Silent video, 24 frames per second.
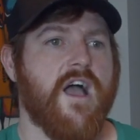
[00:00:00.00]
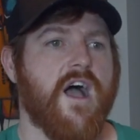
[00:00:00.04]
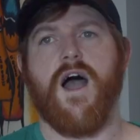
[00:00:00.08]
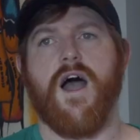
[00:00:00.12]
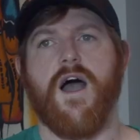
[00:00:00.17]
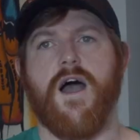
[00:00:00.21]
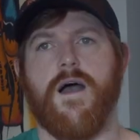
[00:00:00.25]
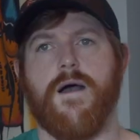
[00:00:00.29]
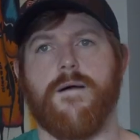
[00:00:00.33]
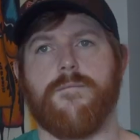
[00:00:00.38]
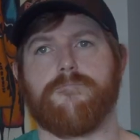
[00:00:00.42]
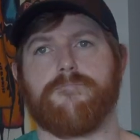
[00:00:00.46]

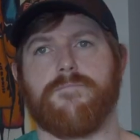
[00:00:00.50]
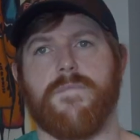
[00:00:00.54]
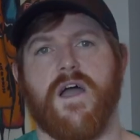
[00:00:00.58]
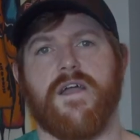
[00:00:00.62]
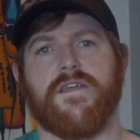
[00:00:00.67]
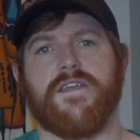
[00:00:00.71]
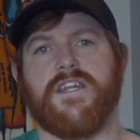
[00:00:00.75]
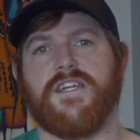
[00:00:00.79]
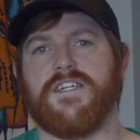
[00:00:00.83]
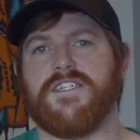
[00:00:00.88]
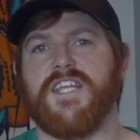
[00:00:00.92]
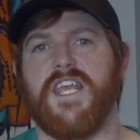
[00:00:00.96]
Um,
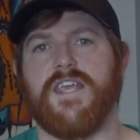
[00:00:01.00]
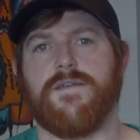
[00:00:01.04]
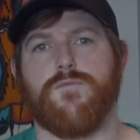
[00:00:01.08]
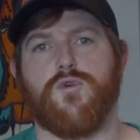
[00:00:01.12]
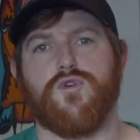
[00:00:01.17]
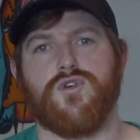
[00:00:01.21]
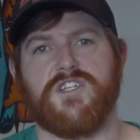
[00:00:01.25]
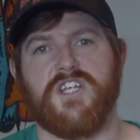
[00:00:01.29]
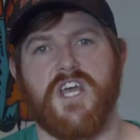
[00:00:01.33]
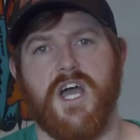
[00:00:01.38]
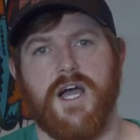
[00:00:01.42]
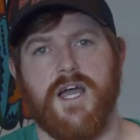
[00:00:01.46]
I'm gonna take
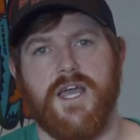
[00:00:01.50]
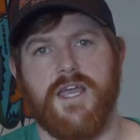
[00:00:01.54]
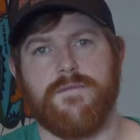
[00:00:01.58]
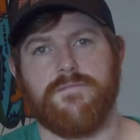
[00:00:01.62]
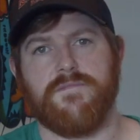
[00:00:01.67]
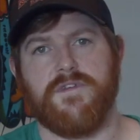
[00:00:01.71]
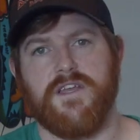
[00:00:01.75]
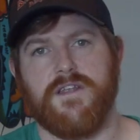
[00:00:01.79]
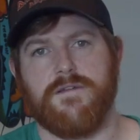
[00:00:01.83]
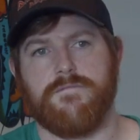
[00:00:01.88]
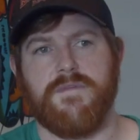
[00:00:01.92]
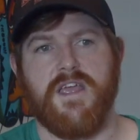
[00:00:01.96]
more
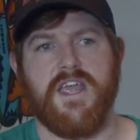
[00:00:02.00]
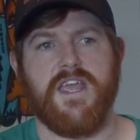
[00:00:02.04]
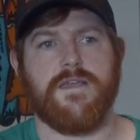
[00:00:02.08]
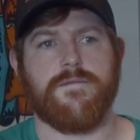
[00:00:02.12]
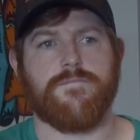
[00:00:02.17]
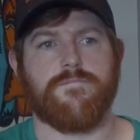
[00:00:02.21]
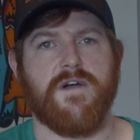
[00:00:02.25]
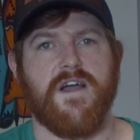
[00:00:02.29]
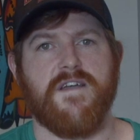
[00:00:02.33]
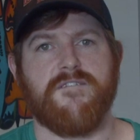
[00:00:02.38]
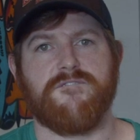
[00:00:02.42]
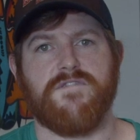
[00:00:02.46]
time and make
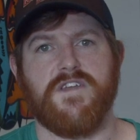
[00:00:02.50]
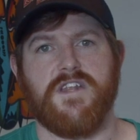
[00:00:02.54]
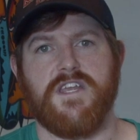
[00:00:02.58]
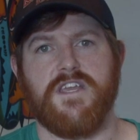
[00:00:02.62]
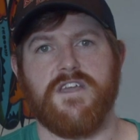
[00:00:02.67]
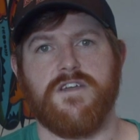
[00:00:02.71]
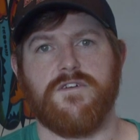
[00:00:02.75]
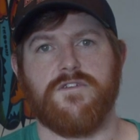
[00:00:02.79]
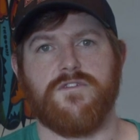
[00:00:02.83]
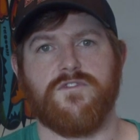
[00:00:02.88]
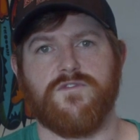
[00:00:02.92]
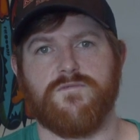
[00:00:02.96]
my
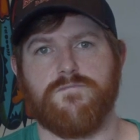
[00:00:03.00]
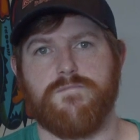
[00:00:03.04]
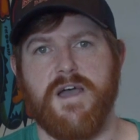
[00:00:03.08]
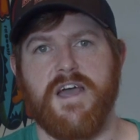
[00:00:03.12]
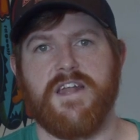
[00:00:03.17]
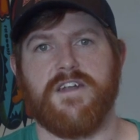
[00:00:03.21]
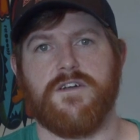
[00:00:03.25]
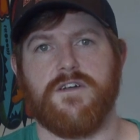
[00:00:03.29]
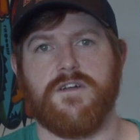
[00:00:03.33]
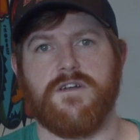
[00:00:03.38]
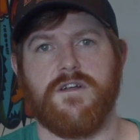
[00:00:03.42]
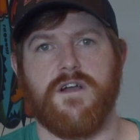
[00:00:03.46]
videos
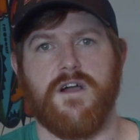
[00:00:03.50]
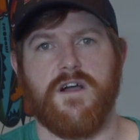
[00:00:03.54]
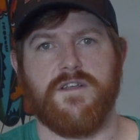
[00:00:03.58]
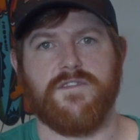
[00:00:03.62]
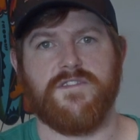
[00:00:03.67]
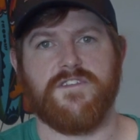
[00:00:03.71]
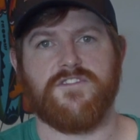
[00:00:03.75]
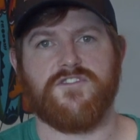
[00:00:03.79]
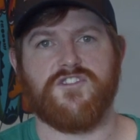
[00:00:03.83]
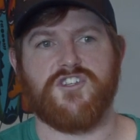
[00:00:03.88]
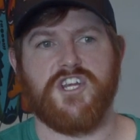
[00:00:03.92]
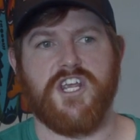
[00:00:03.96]
better on
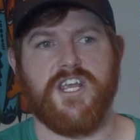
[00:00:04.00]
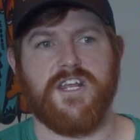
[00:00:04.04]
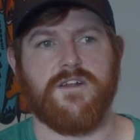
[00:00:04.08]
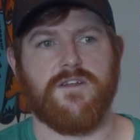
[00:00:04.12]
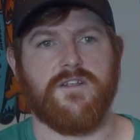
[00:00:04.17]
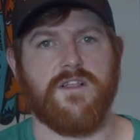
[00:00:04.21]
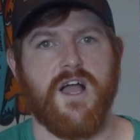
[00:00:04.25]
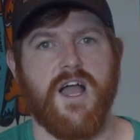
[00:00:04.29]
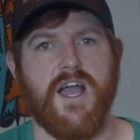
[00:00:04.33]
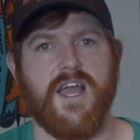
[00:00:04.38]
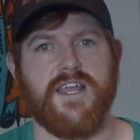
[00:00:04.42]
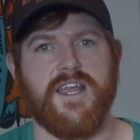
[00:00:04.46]
this
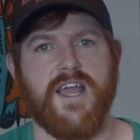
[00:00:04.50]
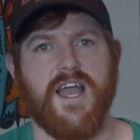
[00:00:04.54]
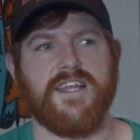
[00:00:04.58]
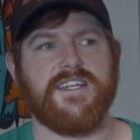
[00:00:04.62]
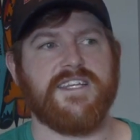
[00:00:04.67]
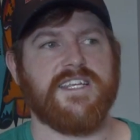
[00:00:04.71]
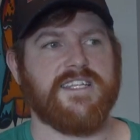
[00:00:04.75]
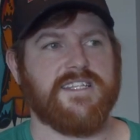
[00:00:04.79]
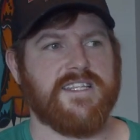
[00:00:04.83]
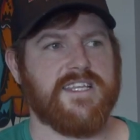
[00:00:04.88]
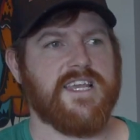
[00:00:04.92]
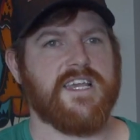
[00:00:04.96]
channel. I, I
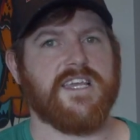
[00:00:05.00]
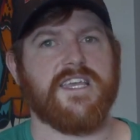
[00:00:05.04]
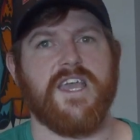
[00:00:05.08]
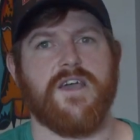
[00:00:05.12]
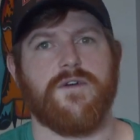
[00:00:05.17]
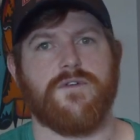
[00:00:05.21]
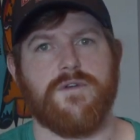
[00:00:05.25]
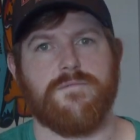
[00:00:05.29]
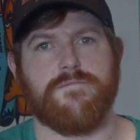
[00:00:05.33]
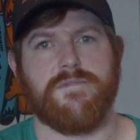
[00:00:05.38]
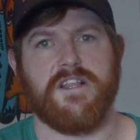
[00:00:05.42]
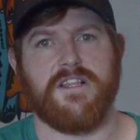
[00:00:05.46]
need the
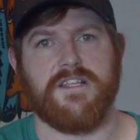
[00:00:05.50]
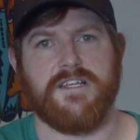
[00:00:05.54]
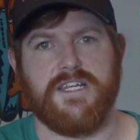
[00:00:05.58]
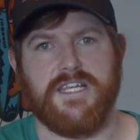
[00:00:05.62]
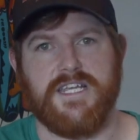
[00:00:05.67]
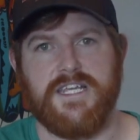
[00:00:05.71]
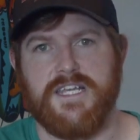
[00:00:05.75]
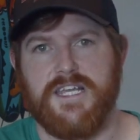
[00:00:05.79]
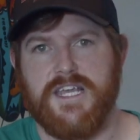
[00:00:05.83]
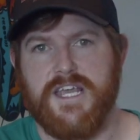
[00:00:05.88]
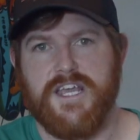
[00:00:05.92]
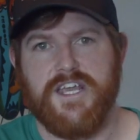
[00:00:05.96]

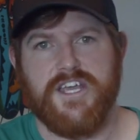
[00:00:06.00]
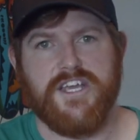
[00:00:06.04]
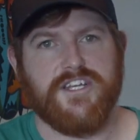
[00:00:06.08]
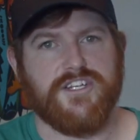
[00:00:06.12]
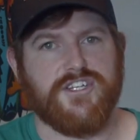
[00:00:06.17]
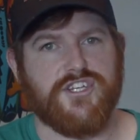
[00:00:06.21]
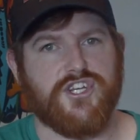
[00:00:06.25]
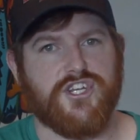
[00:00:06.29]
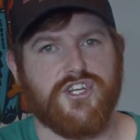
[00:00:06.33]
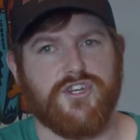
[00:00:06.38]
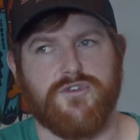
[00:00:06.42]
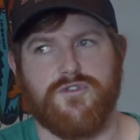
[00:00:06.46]
accountability
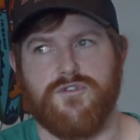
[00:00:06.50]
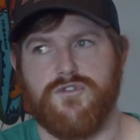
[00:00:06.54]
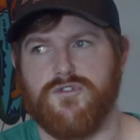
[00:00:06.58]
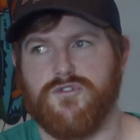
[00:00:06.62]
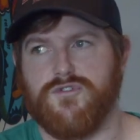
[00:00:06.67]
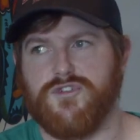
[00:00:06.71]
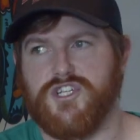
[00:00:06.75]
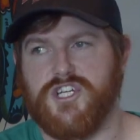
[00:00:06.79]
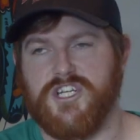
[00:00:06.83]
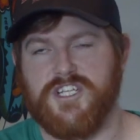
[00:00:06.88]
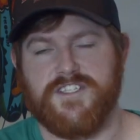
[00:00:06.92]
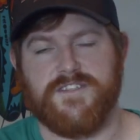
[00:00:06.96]
to
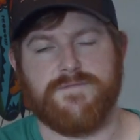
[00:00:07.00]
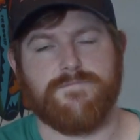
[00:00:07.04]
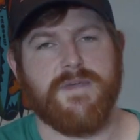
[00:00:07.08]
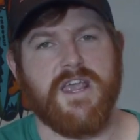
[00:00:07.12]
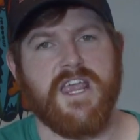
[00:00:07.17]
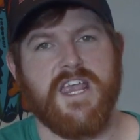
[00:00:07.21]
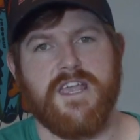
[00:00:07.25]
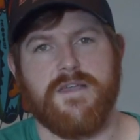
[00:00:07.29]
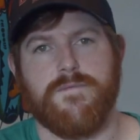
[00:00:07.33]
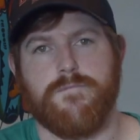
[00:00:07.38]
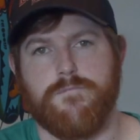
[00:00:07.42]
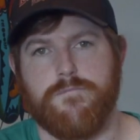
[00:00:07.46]
just
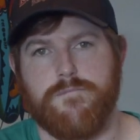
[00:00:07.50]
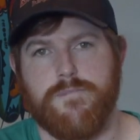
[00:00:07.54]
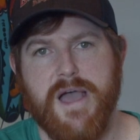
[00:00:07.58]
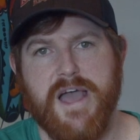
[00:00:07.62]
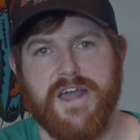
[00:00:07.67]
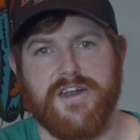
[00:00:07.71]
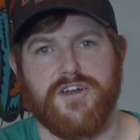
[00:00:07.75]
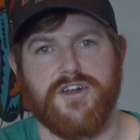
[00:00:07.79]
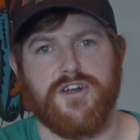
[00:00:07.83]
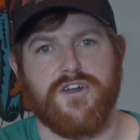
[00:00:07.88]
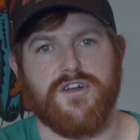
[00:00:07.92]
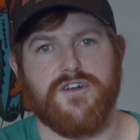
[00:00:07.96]
make
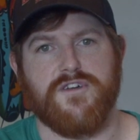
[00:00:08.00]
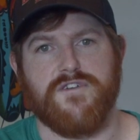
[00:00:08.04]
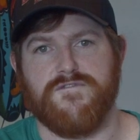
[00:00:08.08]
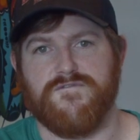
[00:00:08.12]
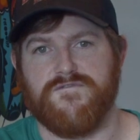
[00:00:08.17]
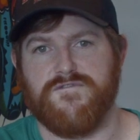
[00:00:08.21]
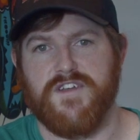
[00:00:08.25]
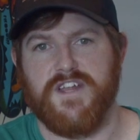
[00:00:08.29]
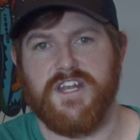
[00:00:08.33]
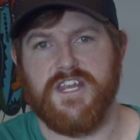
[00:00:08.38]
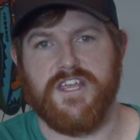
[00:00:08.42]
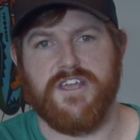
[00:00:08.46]
better
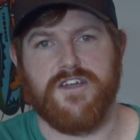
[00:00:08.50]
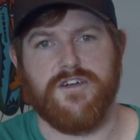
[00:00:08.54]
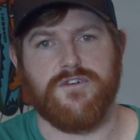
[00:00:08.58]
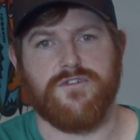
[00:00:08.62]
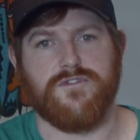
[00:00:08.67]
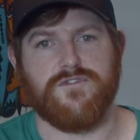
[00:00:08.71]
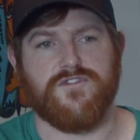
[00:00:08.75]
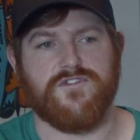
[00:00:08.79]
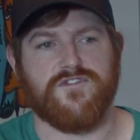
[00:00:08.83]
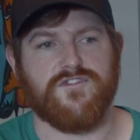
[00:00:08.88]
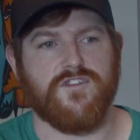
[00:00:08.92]
videos.